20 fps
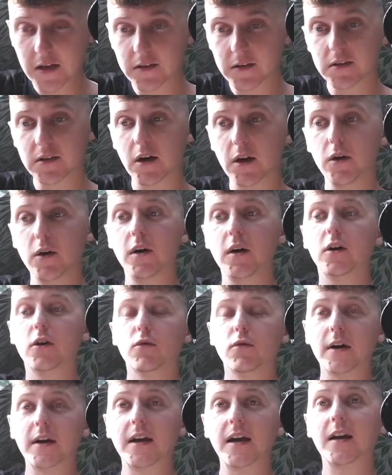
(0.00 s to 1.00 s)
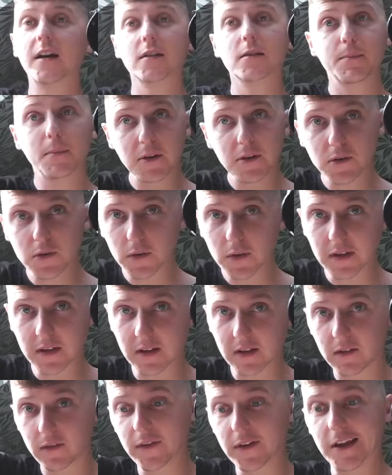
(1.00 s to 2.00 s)
So Cricut are sponsoring
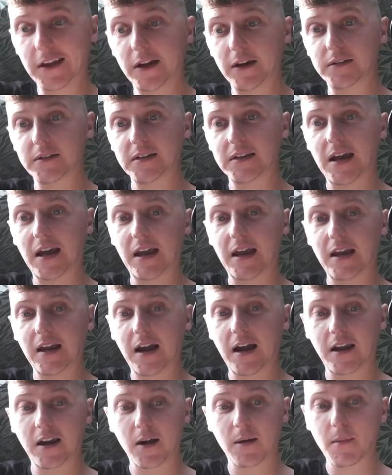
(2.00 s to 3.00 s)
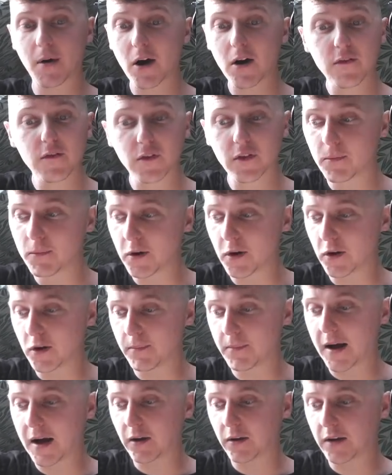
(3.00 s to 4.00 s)
this video today, and I'm over the moon
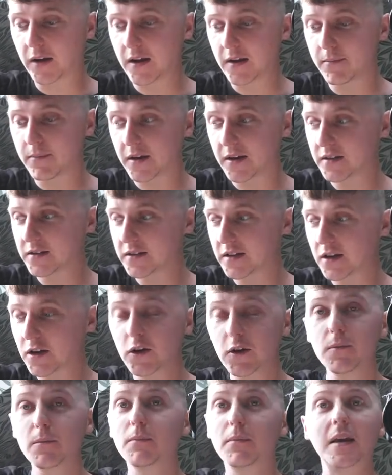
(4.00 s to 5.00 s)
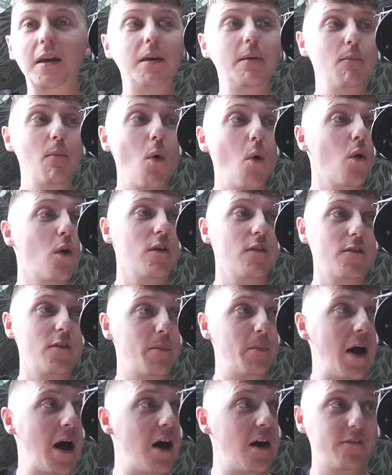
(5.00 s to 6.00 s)
about it because it couldn't be more of a
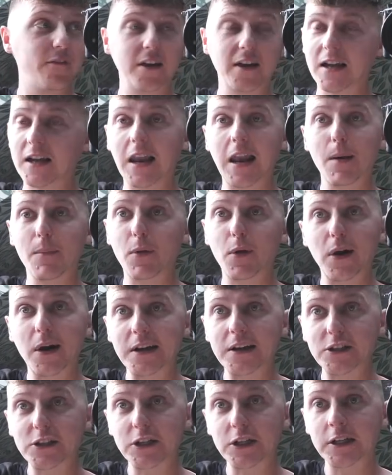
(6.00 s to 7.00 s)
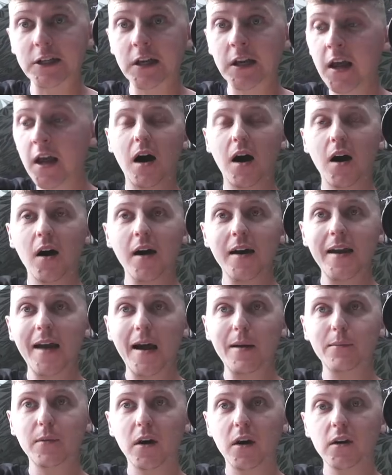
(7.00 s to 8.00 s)
perfect collaboration. I
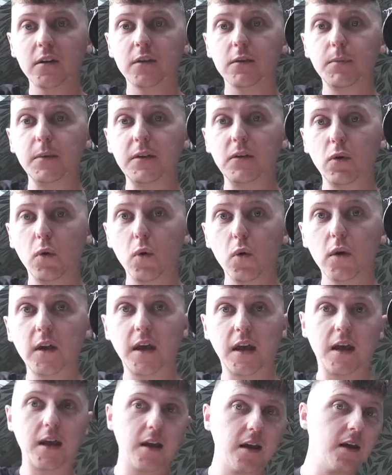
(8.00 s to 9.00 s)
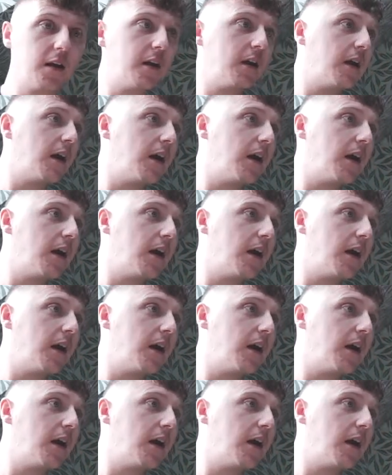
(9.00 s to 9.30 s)
am going to be talking